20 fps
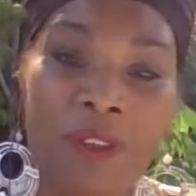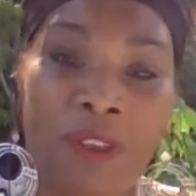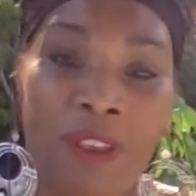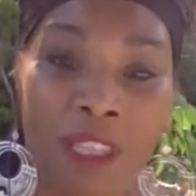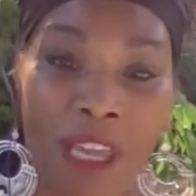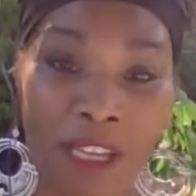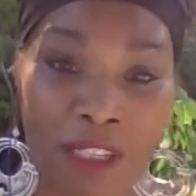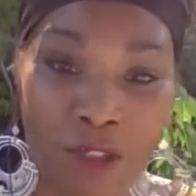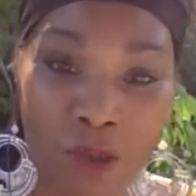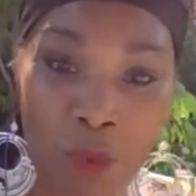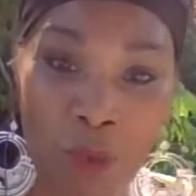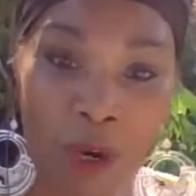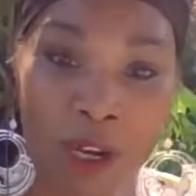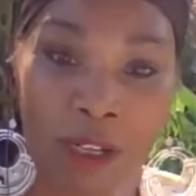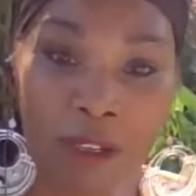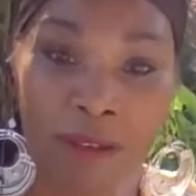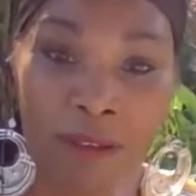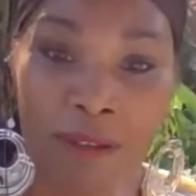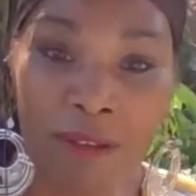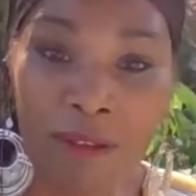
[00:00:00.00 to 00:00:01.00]
that's
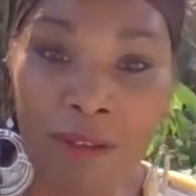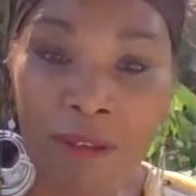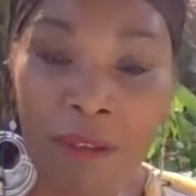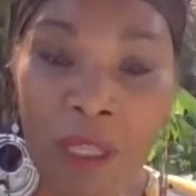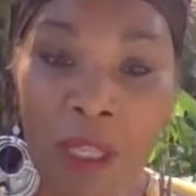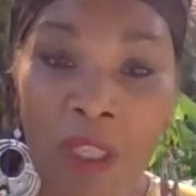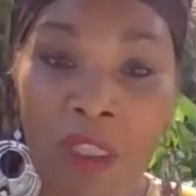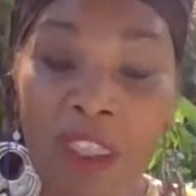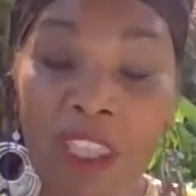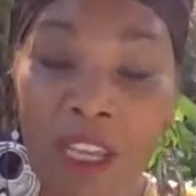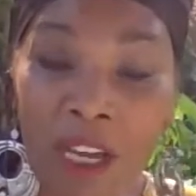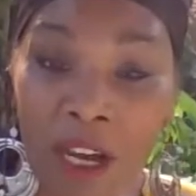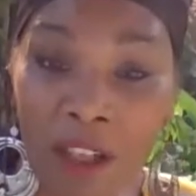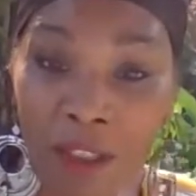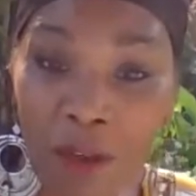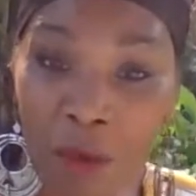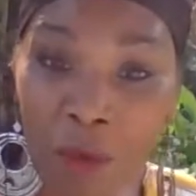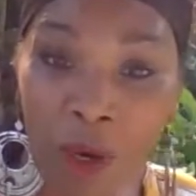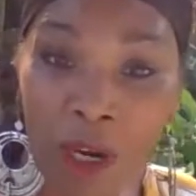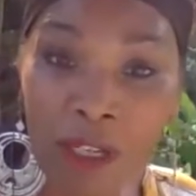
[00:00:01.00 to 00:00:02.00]
one. The
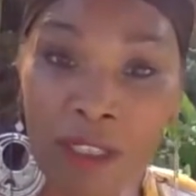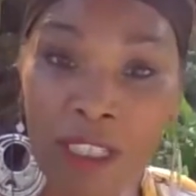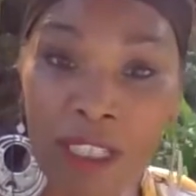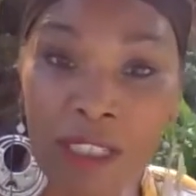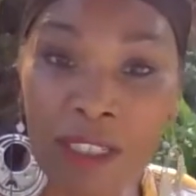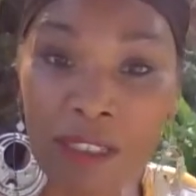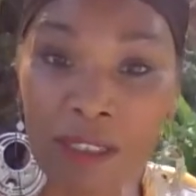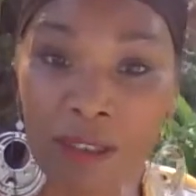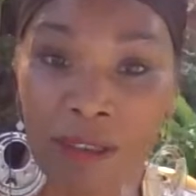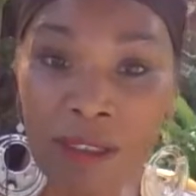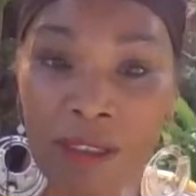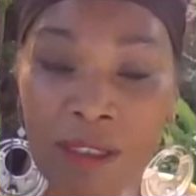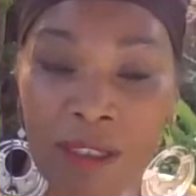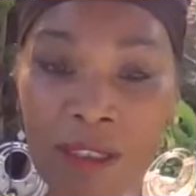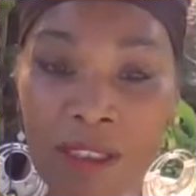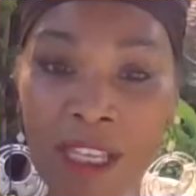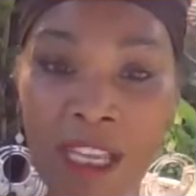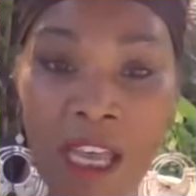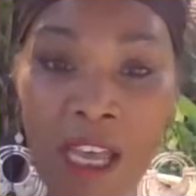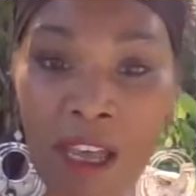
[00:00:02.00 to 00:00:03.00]
other one is,
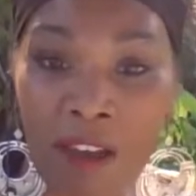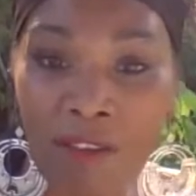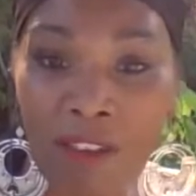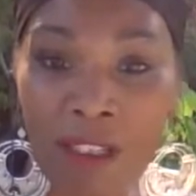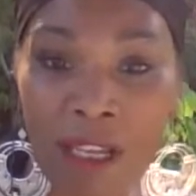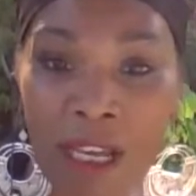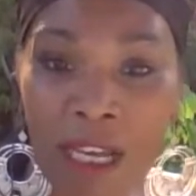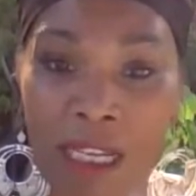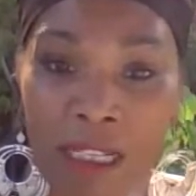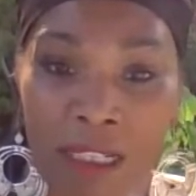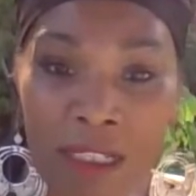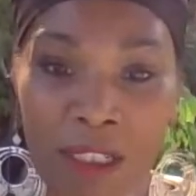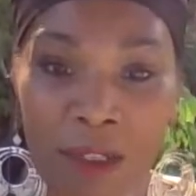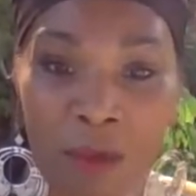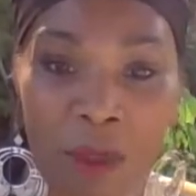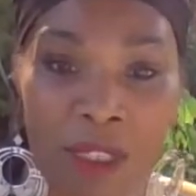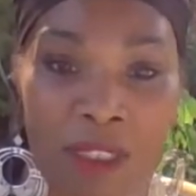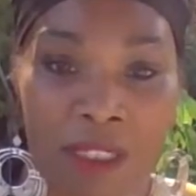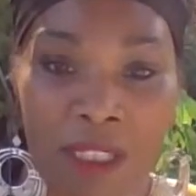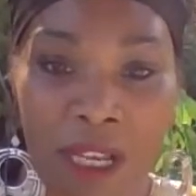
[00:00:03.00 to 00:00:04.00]
they haven't had
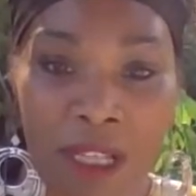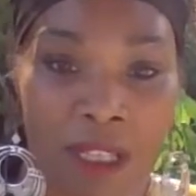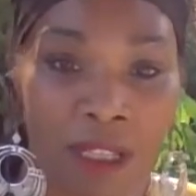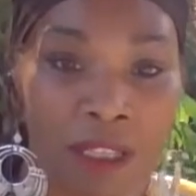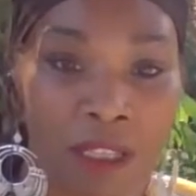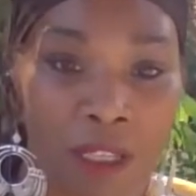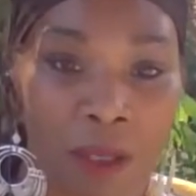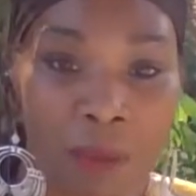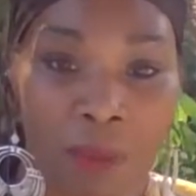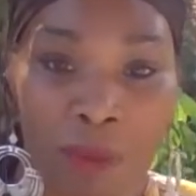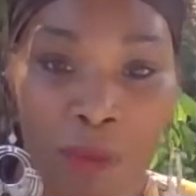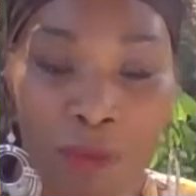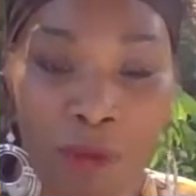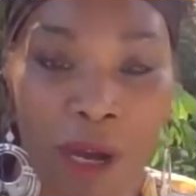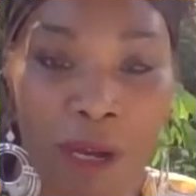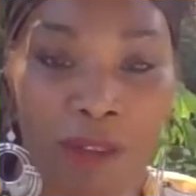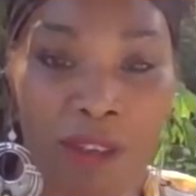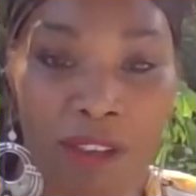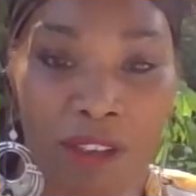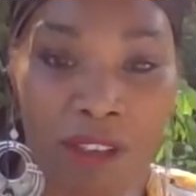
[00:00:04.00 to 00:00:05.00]
anyone telling them
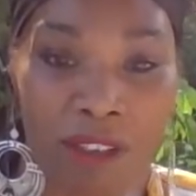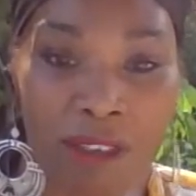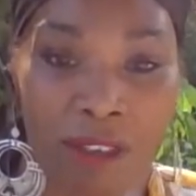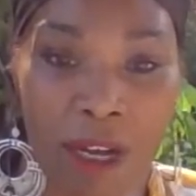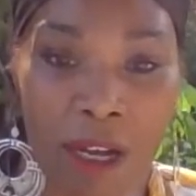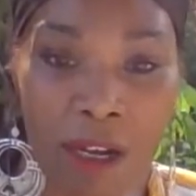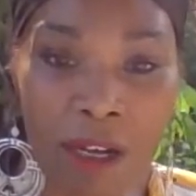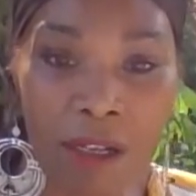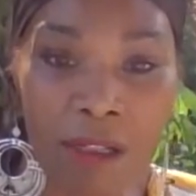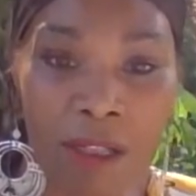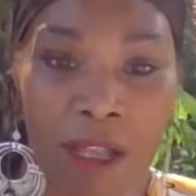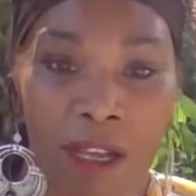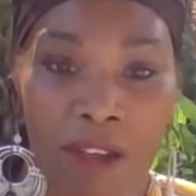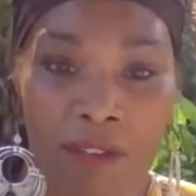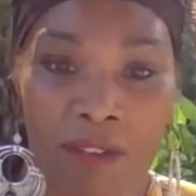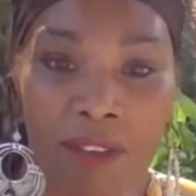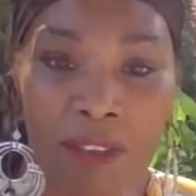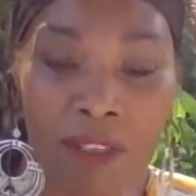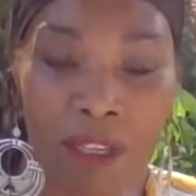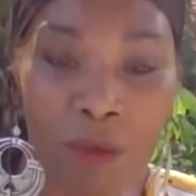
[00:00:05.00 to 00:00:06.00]
throughout their entire
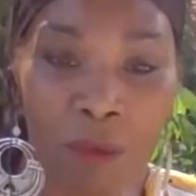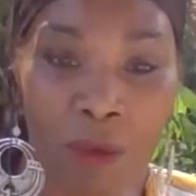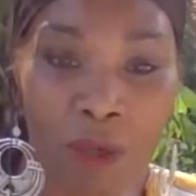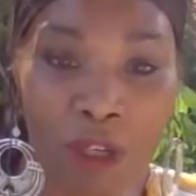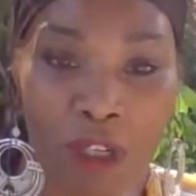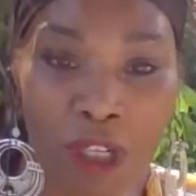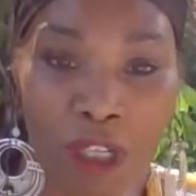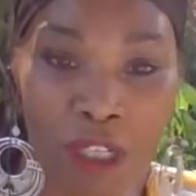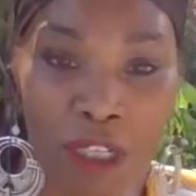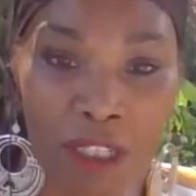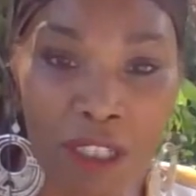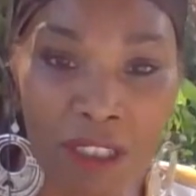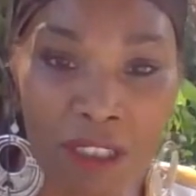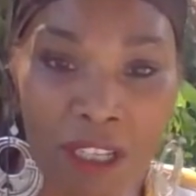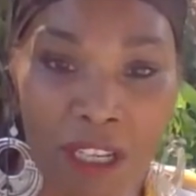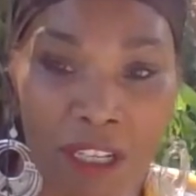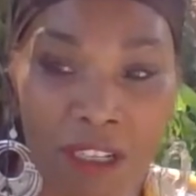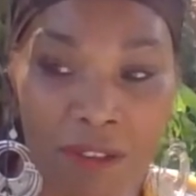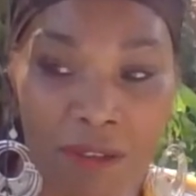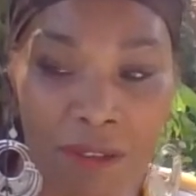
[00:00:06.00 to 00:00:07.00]
life that they weren't good
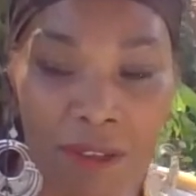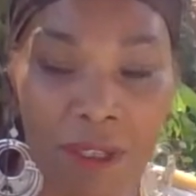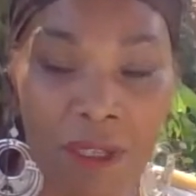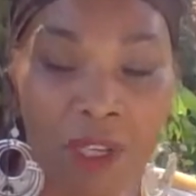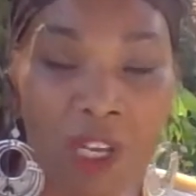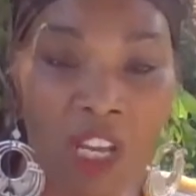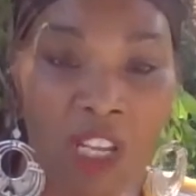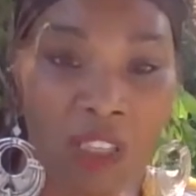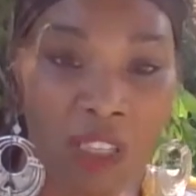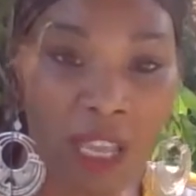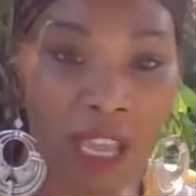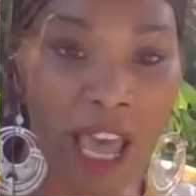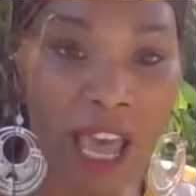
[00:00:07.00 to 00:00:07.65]
enough, and they